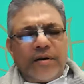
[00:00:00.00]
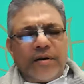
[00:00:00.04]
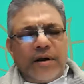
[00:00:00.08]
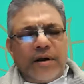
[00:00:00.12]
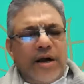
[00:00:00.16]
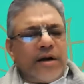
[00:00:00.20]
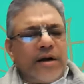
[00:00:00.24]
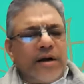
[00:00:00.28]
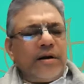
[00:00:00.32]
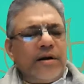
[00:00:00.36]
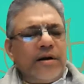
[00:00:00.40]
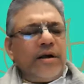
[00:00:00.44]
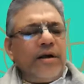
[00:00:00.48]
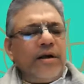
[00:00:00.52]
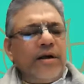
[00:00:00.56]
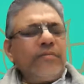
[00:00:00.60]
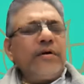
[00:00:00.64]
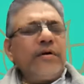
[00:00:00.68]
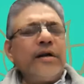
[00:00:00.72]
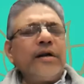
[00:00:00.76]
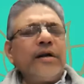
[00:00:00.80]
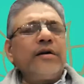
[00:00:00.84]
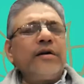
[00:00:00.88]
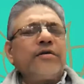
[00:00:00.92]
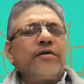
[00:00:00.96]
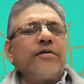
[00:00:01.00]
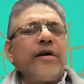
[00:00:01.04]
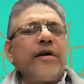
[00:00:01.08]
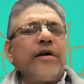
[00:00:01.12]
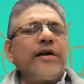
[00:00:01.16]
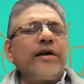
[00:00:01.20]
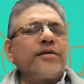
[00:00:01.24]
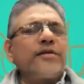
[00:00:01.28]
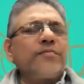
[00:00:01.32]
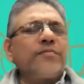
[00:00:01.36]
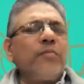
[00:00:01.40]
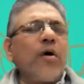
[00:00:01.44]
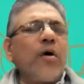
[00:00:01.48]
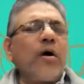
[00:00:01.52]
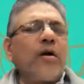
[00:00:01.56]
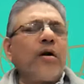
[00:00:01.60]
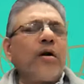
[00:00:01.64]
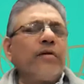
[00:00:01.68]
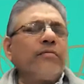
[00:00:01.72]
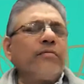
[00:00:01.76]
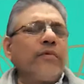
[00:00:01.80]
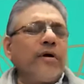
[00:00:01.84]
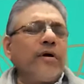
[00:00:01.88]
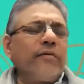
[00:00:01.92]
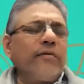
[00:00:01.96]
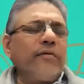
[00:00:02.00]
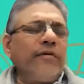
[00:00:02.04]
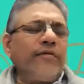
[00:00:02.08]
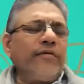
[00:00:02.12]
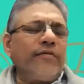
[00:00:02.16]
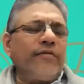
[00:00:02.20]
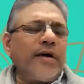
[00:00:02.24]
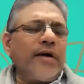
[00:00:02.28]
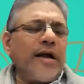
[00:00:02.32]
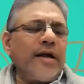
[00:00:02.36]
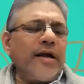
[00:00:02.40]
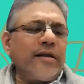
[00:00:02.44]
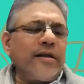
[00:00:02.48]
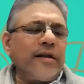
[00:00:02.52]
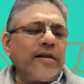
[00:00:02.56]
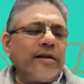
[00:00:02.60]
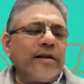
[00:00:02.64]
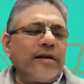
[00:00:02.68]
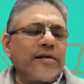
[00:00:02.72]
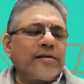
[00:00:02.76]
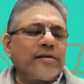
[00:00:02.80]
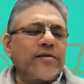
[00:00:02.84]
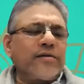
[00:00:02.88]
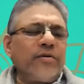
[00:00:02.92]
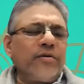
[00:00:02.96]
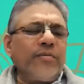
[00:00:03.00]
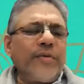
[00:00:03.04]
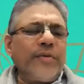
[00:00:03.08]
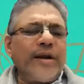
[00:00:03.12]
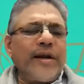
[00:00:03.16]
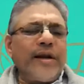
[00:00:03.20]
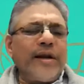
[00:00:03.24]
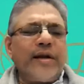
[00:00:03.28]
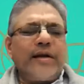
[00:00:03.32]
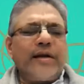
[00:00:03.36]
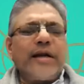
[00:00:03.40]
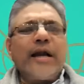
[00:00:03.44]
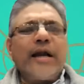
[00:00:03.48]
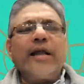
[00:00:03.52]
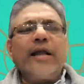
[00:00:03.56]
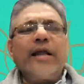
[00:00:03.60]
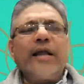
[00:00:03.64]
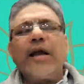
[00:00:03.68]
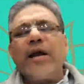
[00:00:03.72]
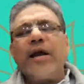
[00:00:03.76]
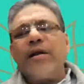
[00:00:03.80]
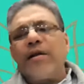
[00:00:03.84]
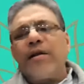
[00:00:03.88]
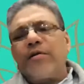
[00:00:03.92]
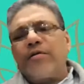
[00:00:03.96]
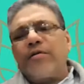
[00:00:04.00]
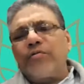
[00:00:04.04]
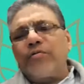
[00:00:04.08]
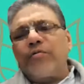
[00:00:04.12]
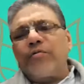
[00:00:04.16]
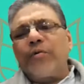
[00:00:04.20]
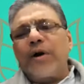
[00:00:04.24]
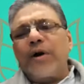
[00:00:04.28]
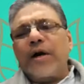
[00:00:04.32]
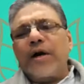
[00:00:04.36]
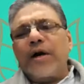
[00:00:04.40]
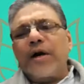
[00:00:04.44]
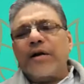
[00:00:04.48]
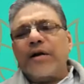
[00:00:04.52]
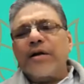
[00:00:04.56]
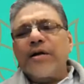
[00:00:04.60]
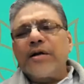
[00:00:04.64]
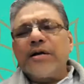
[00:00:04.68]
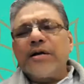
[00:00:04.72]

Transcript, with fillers: And even in today's modern world, we find that there's so many dedicated to work.